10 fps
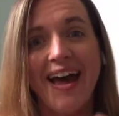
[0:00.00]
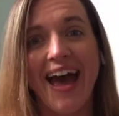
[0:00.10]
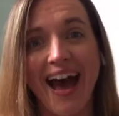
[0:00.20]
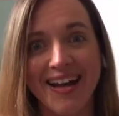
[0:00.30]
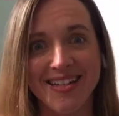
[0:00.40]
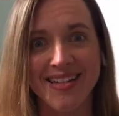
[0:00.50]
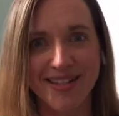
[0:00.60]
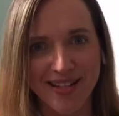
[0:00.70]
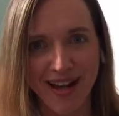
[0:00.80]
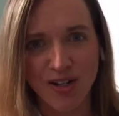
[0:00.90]
as
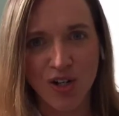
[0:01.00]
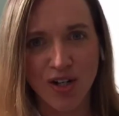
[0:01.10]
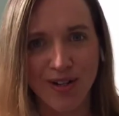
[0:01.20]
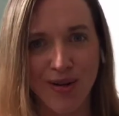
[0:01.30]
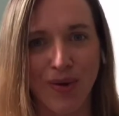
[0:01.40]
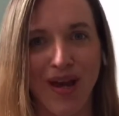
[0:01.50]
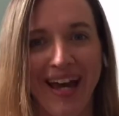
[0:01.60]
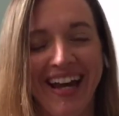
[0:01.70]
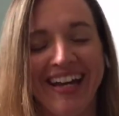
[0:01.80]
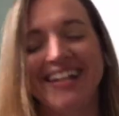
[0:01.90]
such,
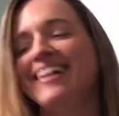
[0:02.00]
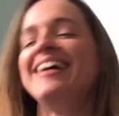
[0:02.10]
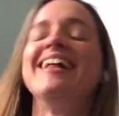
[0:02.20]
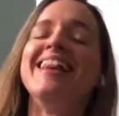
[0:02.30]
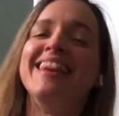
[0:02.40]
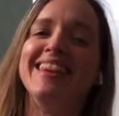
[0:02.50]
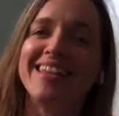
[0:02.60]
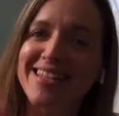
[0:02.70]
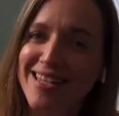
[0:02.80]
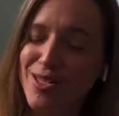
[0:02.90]
okay?
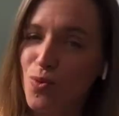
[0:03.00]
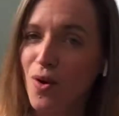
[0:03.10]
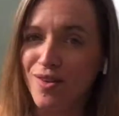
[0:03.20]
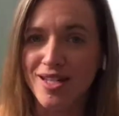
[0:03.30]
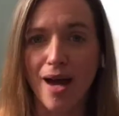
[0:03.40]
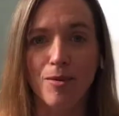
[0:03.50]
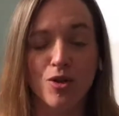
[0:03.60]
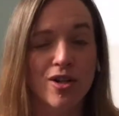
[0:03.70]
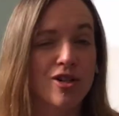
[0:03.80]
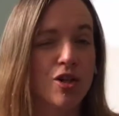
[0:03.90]
This is where the time under
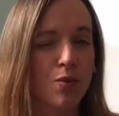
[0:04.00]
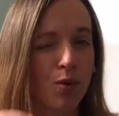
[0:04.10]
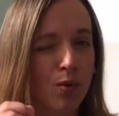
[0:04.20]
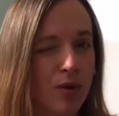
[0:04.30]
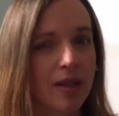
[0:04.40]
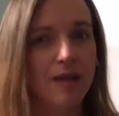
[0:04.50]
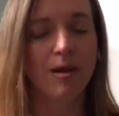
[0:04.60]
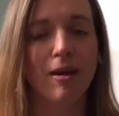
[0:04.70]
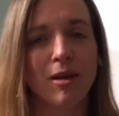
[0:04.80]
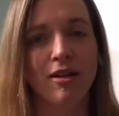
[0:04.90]
tension will really
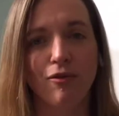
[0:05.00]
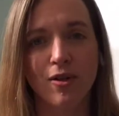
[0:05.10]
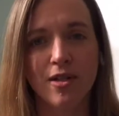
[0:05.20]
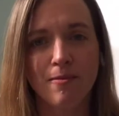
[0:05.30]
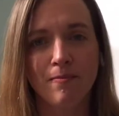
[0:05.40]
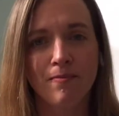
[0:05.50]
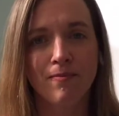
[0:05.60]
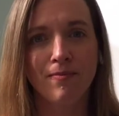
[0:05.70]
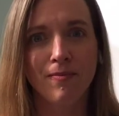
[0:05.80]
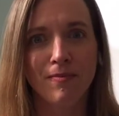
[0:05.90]
make a big difference.
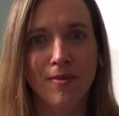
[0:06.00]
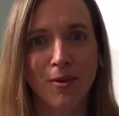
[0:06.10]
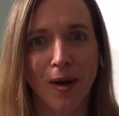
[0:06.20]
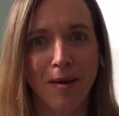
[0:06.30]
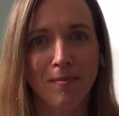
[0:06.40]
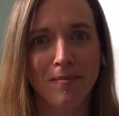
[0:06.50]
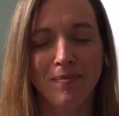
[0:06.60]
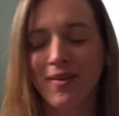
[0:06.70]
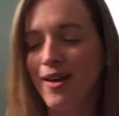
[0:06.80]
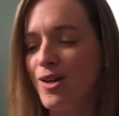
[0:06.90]
Okay,
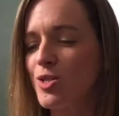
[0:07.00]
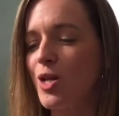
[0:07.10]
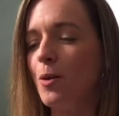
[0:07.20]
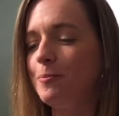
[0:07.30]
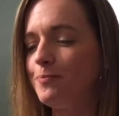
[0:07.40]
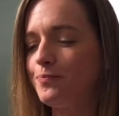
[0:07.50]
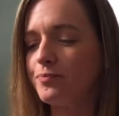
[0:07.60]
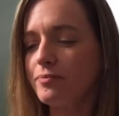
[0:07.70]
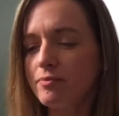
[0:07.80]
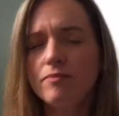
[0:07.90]
so
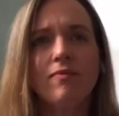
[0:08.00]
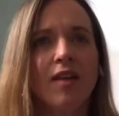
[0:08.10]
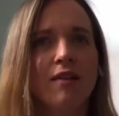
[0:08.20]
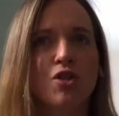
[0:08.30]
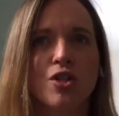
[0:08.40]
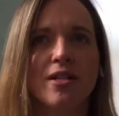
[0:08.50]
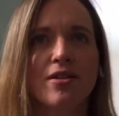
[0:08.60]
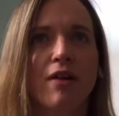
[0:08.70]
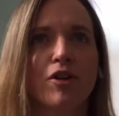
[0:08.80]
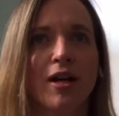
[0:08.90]
just
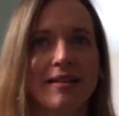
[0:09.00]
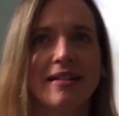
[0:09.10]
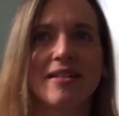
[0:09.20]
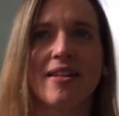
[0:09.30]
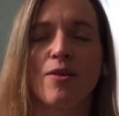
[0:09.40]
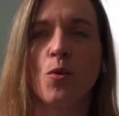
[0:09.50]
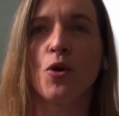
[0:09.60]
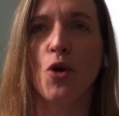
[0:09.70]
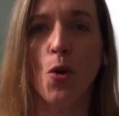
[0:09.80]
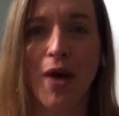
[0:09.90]
discovered I'd like to say the
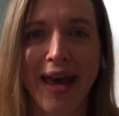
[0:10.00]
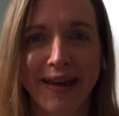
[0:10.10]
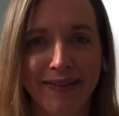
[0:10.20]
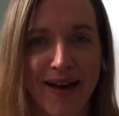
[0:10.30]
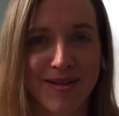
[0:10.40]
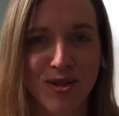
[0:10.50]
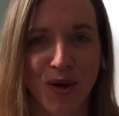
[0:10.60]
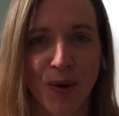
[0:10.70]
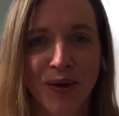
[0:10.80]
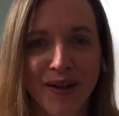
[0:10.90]
word okay a lot, so
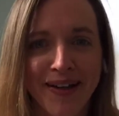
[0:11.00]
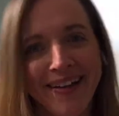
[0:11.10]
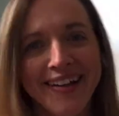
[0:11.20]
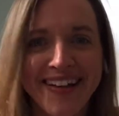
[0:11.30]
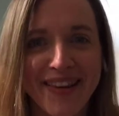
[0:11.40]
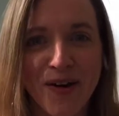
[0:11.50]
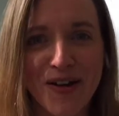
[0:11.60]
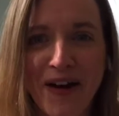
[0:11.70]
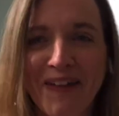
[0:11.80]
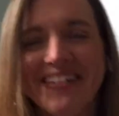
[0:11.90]
there you
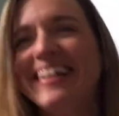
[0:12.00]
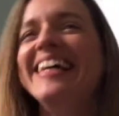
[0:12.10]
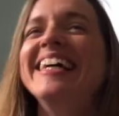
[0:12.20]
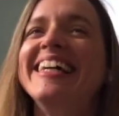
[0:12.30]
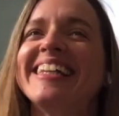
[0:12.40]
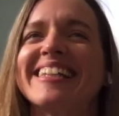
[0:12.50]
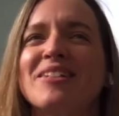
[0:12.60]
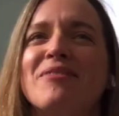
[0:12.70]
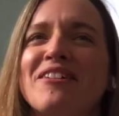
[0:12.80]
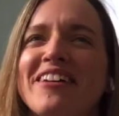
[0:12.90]
go. A little
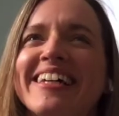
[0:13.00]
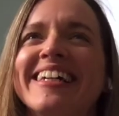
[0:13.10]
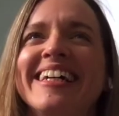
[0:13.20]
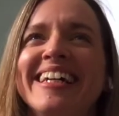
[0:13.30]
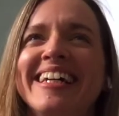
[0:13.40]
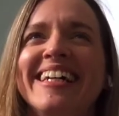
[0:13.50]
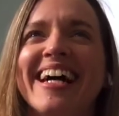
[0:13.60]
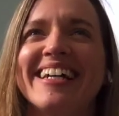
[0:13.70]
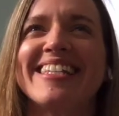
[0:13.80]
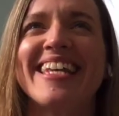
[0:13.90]
bit of a
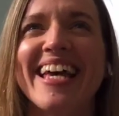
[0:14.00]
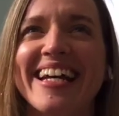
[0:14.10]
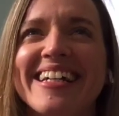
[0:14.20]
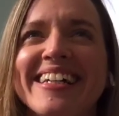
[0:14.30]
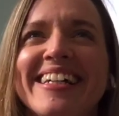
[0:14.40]
tick.